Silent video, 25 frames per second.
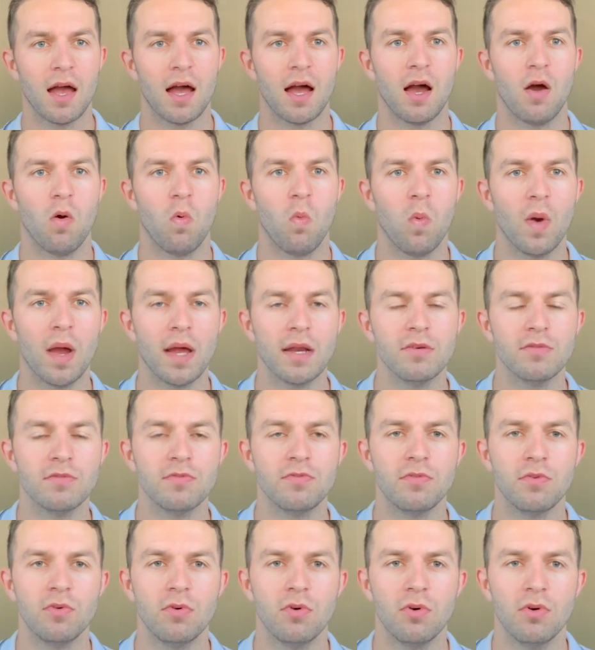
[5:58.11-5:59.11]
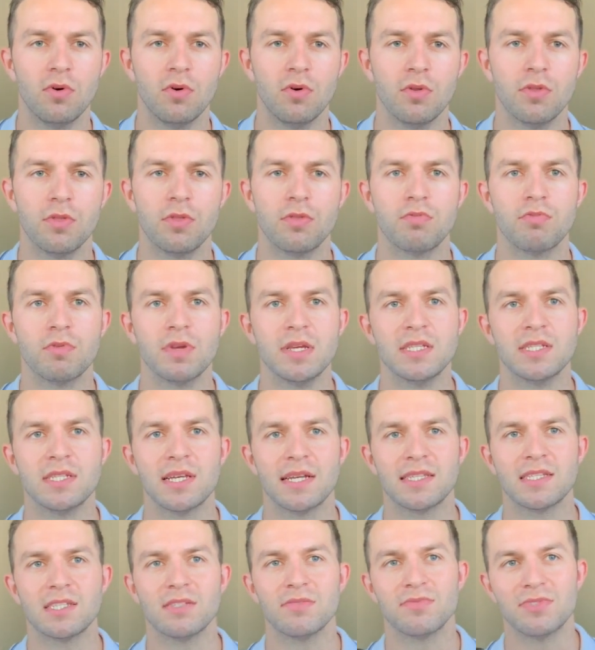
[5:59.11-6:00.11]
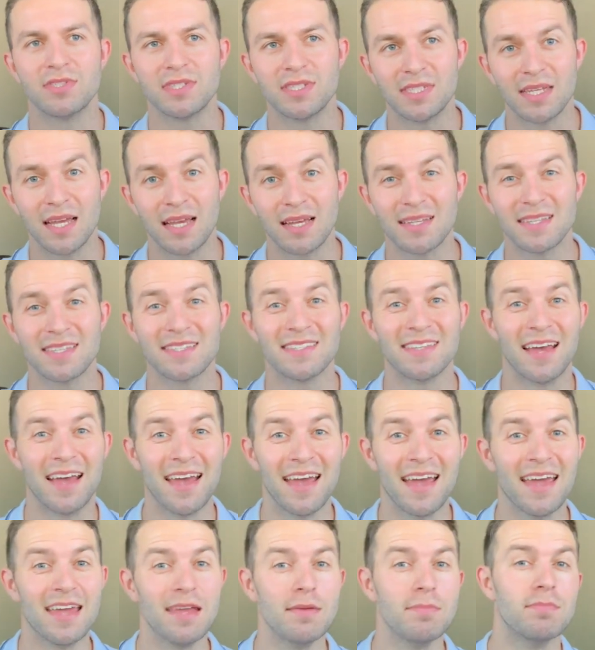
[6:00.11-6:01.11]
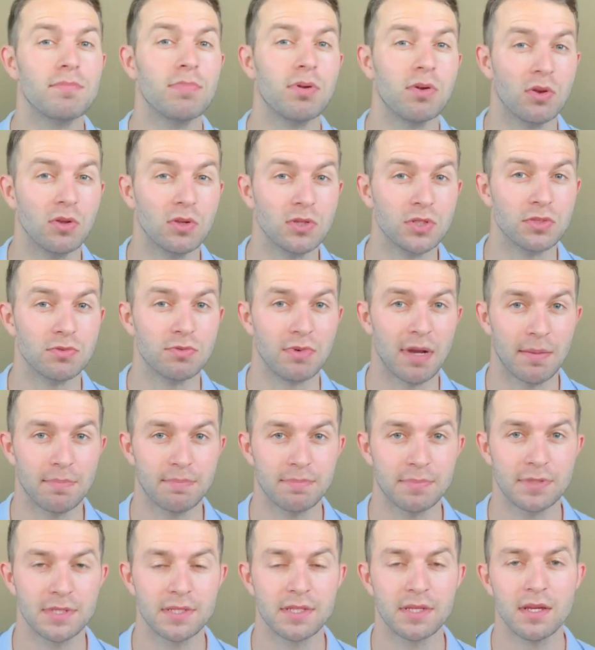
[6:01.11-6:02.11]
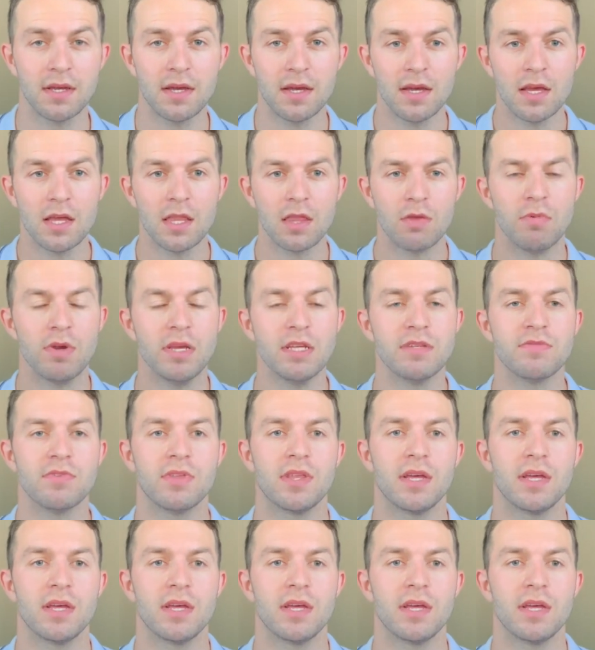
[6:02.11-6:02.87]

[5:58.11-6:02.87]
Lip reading: I went for 3 sets of 6 to 8 plus reps. The reason for